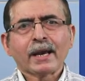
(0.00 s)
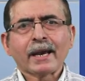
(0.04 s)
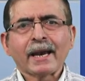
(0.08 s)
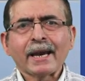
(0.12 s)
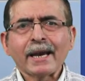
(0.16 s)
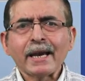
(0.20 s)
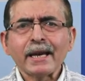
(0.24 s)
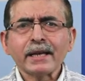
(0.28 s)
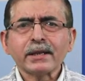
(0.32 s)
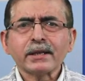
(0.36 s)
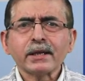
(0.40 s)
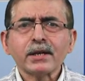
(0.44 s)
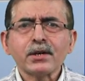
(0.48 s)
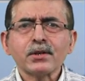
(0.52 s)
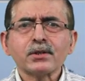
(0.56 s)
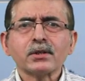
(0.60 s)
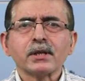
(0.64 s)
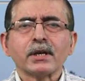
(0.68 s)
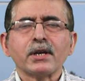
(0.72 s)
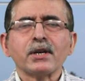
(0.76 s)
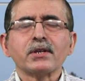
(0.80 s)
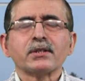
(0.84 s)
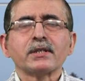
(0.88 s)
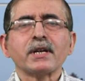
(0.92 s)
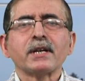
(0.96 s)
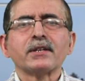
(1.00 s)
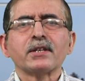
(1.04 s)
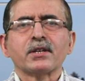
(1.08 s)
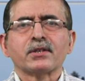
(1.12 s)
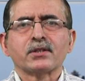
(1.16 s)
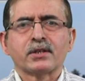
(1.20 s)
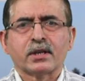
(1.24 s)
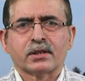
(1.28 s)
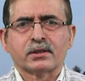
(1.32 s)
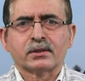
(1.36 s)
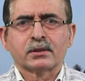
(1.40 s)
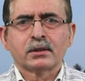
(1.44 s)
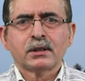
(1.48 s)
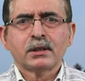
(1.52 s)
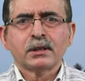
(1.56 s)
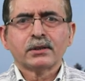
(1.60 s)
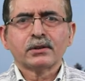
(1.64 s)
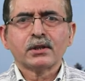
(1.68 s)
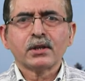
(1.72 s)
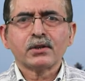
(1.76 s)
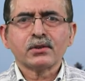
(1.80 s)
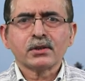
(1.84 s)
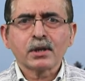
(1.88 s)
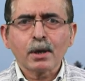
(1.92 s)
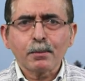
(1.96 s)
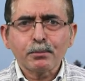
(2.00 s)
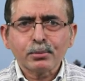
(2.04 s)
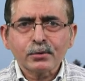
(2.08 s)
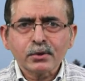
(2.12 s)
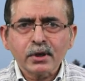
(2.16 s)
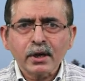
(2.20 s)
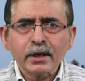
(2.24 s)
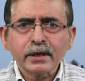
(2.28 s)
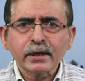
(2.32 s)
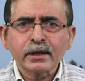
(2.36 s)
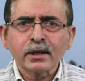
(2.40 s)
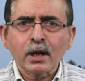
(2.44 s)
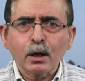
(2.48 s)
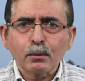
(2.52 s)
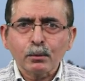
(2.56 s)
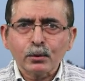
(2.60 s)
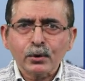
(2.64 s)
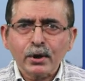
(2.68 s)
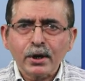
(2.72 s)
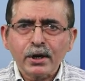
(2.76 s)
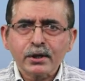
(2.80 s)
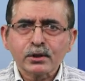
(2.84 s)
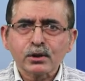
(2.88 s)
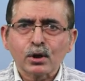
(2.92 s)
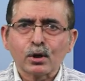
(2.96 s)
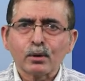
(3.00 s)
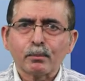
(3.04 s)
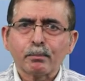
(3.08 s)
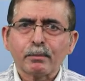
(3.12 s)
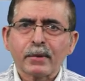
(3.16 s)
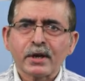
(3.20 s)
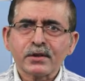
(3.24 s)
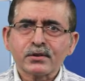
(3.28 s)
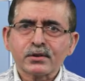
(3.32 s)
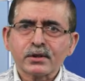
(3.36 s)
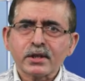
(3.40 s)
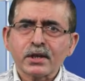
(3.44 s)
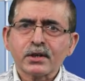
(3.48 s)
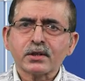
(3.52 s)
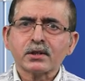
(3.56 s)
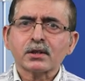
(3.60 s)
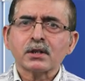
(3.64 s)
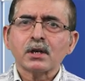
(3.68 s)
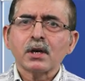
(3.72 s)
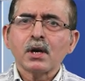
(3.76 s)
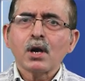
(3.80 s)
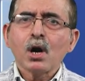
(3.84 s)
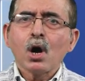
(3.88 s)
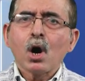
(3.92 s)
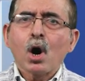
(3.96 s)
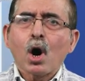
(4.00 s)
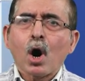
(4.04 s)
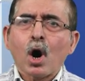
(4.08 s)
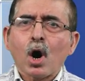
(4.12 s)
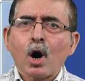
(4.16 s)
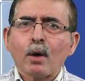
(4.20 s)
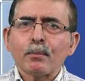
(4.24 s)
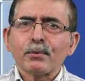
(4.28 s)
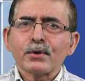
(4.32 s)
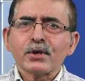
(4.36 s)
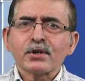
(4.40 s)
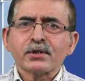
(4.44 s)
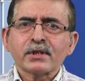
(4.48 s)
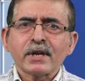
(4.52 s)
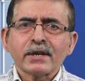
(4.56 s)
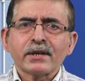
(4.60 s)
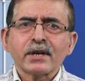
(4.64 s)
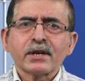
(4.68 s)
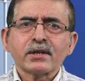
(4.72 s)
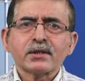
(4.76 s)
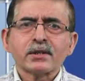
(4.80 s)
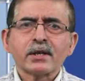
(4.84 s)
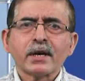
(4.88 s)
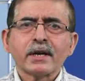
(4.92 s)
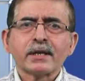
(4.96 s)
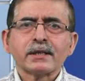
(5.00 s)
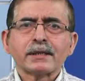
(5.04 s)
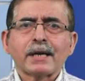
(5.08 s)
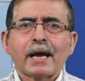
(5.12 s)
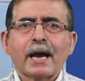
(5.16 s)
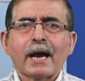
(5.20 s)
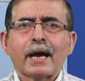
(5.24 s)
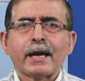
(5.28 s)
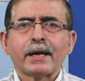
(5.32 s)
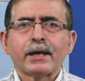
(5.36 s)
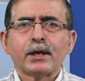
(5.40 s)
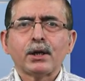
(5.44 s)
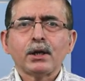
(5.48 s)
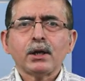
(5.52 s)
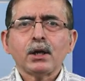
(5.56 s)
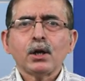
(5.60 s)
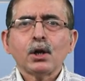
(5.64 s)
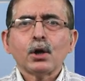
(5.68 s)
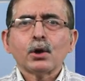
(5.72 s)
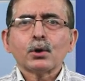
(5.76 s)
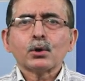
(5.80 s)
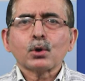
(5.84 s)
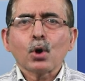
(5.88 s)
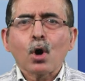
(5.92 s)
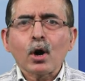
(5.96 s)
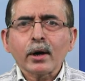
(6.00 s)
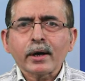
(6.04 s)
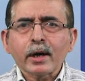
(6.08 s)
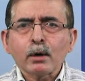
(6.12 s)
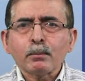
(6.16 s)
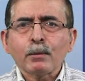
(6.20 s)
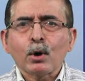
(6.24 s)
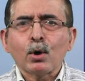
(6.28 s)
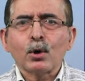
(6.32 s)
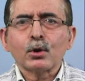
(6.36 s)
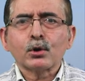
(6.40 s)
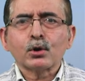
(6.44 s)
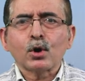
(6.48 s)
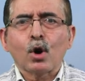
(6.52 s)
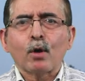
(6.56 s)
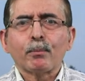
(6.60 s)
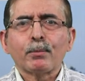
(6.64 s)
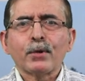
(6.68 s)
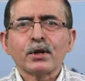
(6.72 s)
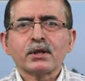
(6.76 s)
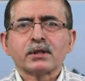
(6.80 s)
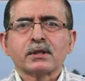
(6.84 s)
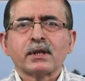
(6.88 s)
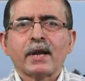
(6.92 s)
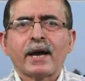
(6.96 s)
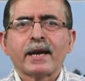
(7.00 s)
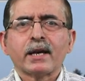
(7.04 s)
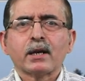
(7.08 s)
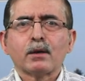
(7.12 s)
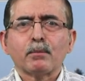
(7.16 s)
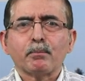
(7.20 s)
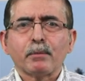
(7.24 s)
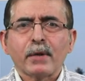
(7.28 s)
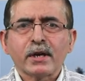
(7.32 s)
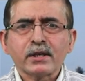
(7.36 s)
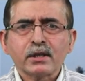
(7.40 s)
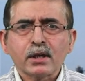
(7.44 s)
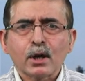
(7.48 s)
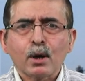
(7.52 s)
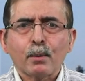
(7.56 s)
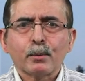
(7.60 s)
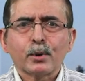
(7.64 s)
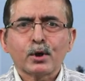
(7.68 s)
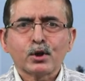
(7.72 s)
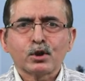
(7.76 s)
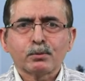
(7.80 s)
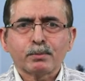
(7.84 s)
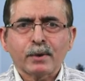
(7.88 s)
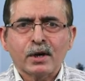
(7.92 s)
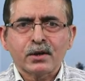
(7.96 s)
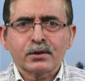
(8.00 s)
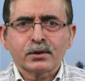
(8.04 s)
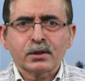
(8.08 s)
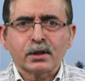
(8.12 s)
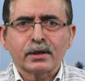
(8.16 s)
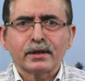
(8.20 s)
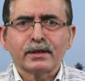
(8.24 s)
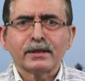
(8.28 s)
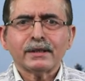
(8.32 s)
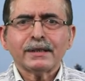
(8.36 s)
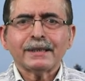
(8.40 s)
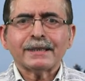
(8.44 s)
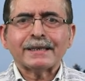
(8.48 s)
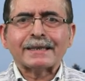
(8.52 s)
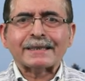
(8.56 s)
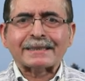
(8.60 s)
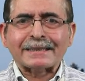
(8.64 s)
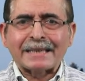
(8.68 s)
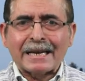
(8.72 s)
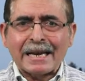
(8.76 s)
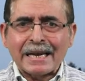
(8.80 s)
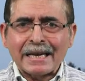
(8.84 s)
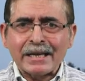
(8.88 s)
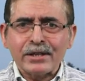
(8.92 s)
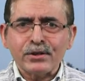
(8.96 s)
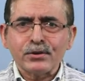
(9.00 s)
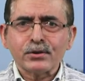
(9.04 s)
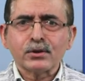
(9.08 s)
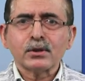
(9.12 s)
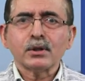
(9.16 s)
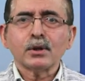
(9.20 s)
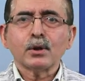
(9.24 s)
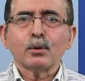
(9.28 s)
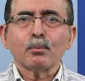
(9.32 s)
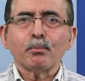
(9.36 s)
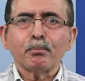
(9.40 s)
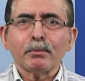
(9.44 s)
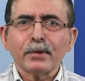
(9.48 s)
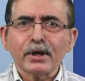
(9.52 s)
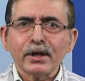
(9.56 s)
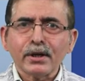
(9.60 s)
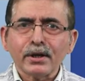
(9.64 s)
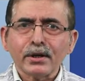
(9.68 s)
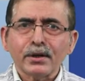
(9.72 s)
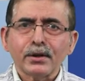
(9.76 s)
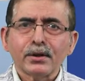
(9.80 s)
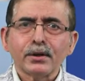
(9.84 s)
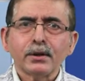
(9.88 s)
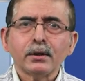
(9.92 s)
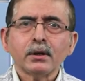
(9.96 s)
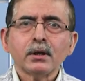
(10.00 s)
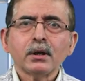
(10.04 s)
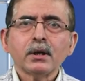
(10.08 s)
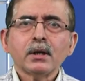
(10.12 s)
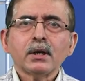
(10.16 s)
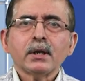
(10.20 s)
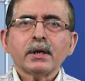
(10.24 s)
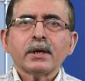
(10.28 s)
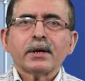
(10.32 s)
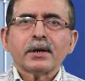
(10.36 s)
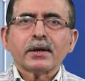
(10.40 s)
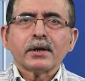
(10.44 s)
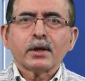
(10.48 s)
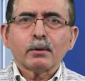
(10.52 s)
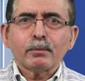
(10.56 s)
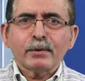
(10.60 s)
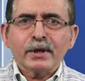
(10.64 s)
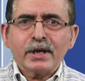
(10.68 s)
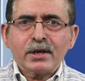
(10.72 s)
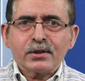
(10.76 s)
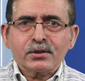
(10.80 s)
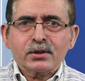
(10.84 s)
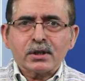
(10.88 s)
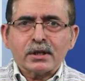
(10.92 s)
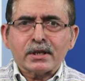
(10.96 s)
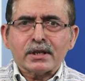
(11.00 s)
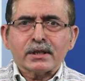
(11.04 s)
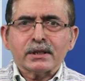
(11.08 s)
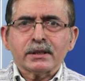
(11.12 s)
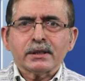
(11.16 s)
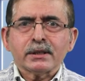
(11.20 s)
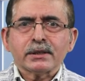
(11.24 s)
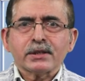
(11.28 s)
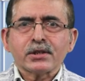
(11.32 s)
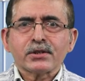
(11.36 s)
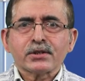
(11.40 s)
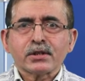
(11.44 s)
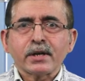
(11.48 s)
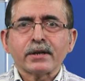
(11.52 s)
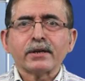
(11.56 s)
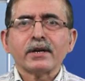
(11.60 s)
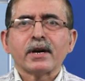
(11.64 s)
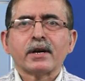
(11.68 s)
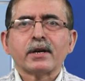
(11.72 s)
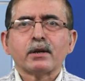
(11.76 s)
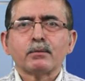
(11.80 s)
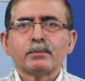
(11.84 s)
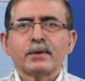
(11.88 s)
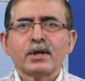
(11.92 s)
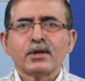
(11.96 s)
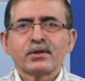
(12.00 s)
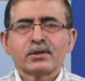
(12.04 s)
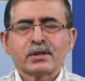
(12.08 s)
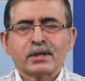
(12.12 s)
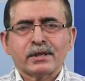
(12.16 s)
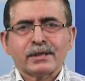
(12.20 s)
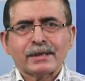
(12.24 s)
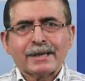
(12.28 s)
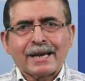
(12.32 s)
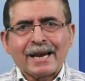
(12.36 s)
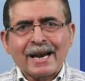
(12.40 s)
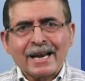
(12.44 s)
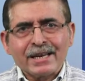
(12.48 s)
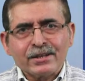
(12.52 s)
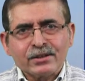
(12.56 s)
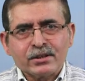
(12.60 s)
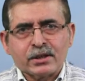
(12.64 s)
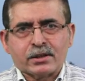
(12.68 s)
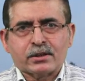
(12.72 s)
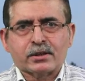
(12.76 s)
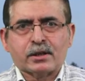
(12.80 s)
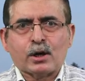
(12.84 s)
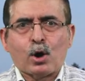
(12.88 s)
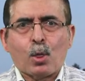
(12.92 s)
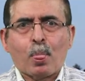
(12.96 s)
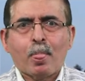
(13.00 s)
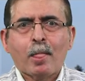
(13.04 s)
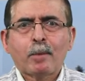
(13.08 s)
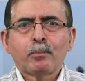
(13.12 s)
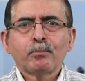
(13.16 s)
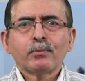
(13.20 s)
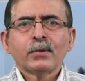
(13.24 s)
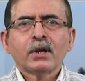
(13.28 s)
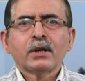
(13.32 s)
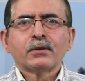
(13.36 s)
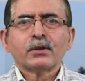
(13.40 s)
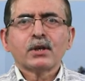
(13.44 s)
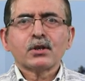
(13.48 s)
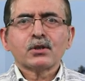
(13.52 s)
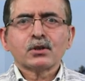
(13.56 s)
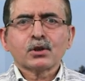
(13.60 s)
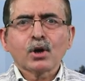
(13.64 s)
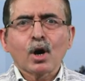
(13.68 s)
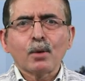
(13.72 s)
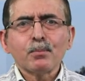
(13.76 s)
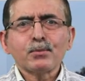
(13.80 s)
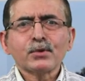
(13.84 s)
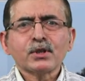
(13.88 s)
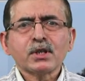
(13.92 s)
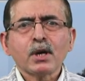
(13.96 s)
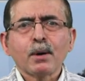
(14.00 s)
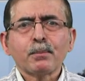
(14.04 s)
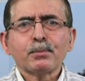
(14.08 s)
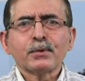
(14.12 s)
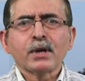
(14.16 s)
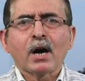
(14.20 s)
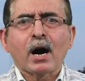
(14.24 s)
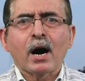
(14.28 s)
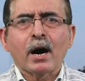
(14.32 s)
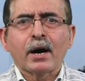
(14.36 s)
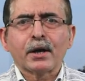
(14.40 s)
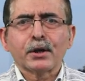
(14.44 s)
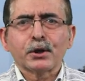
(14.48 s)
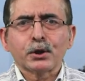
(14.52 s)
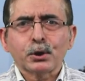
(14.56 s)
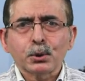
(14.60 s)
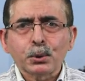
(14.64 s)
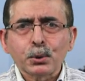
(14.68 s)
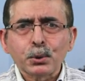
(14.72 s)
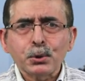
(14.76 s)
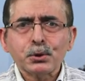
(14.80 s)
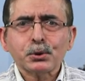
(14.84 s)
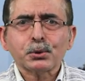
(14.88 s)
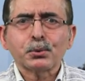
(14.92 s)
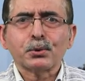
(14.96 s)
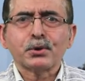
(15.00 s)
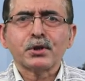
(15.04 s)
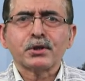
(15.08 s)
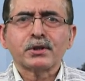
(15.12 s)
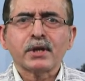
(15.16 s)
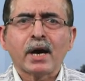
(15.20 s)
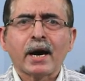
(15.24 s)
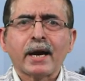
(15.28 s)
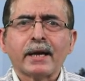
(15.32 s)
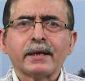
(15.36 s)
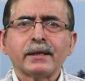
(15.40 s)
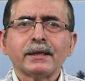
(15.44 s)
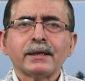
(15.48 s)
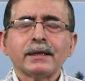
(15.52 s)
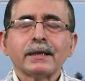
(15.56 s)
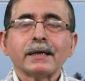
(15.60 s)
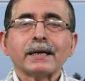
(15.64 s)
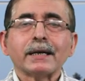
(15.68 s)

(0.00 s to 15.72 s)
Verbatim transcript: Eight is statistics. This chapter elaborates on basics of statistics and talk about topics like measure of dispersion, range, mean, deviation, standard deviation, etc. These concepts are used to design